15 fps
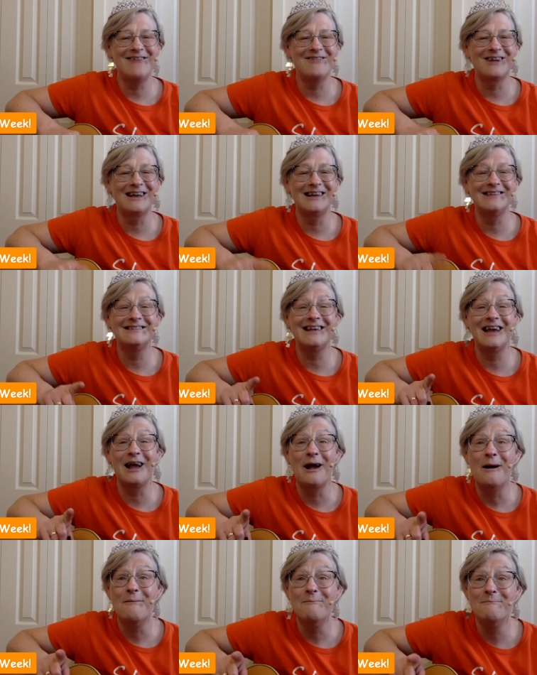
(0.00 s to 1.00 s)
we're going to
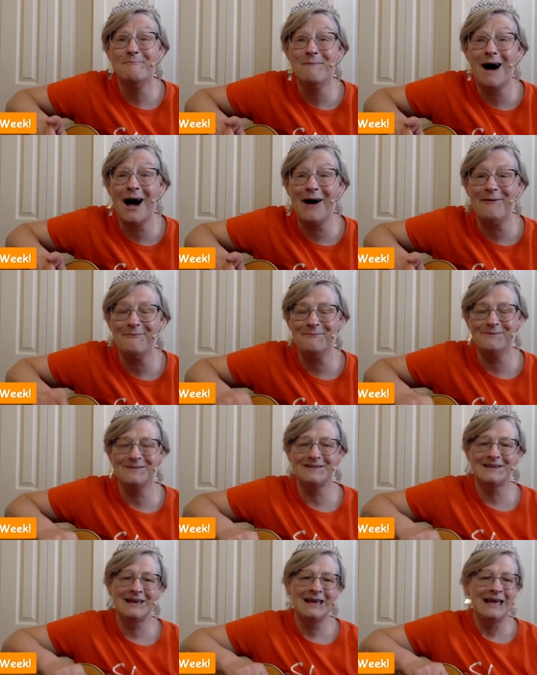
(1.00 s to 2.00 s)
sing
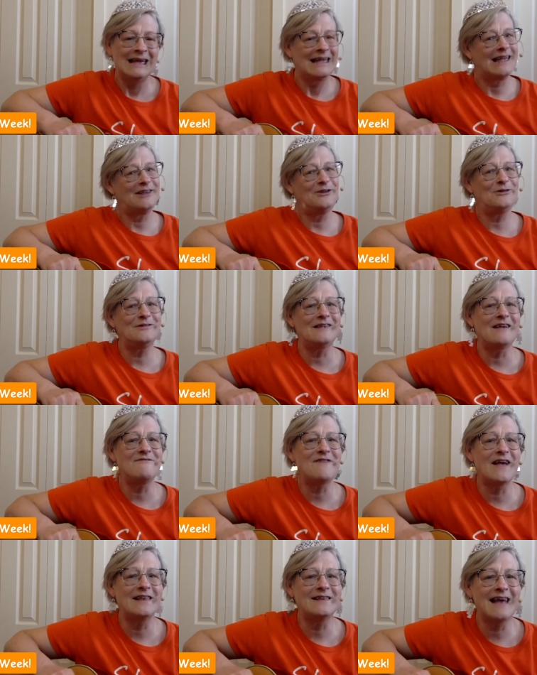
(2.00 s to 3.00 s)
mums. Can you say
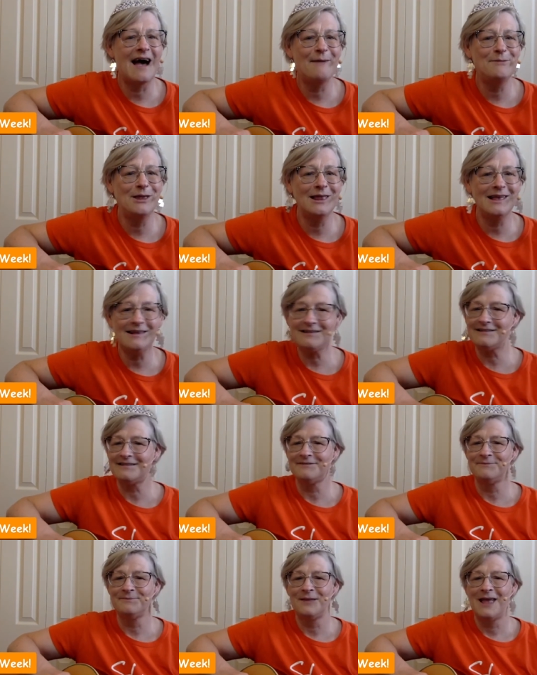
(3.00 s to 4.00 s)

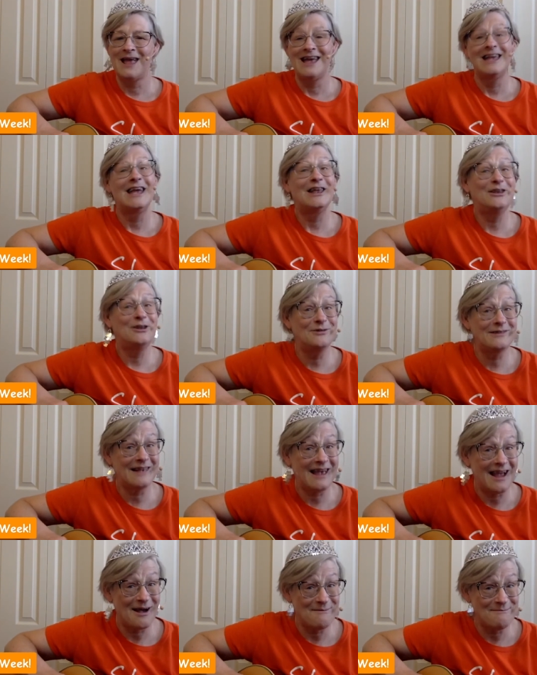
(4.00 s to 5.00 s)
fantabulous? Can you
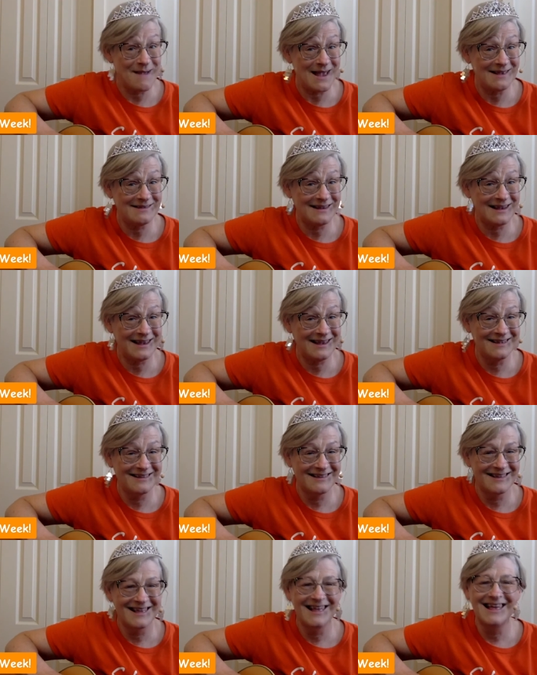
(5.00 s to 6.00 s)
say amazing?
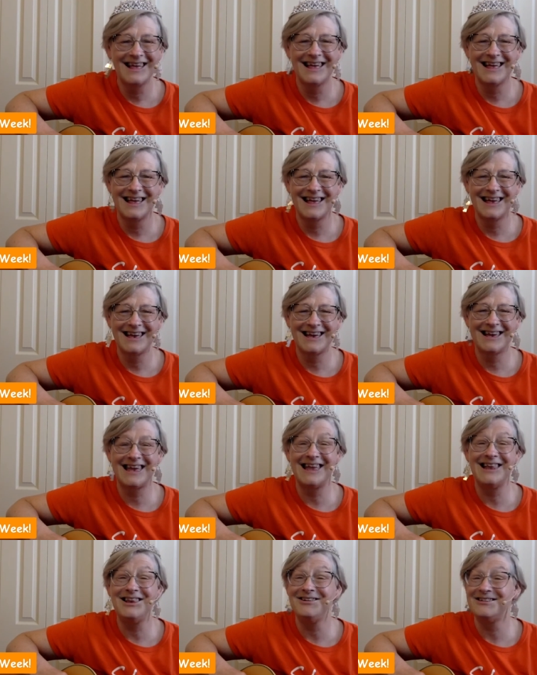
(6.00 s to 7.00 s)

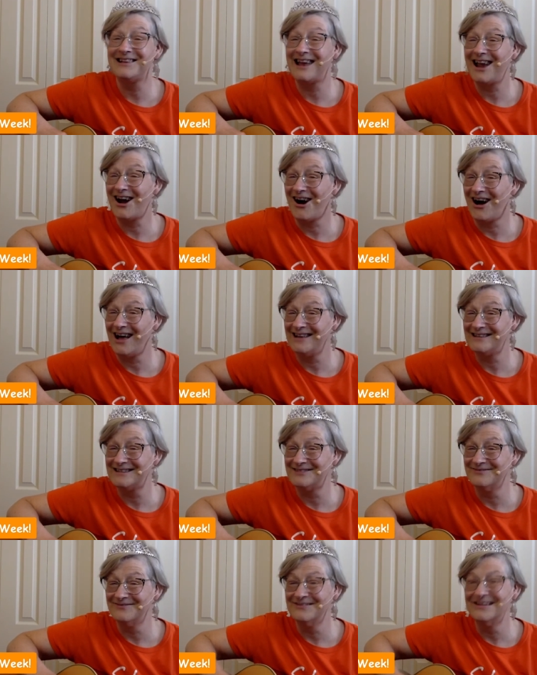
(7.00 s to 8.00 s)
Can you say
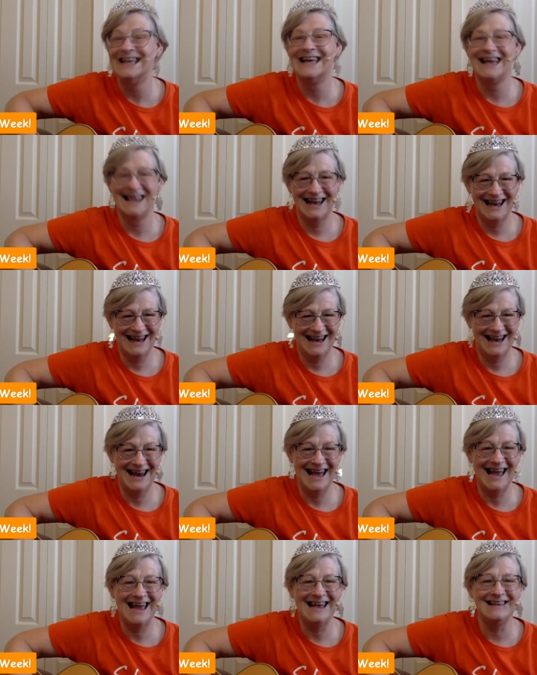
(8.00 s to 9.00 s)
awesome?
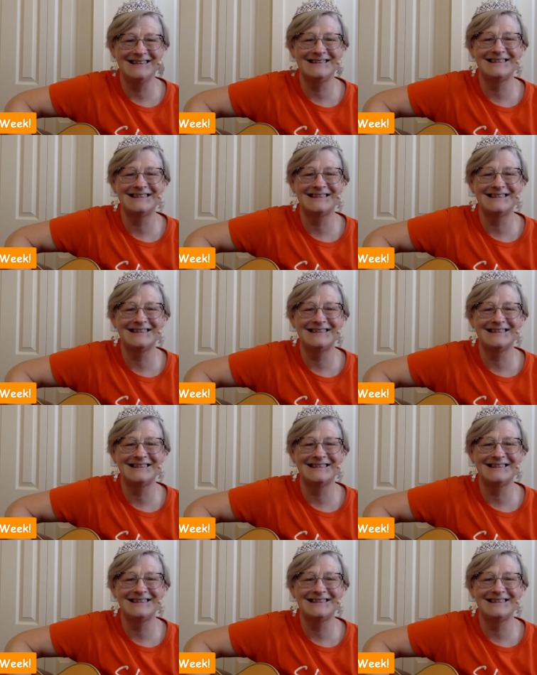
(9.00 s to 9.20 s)
Nice.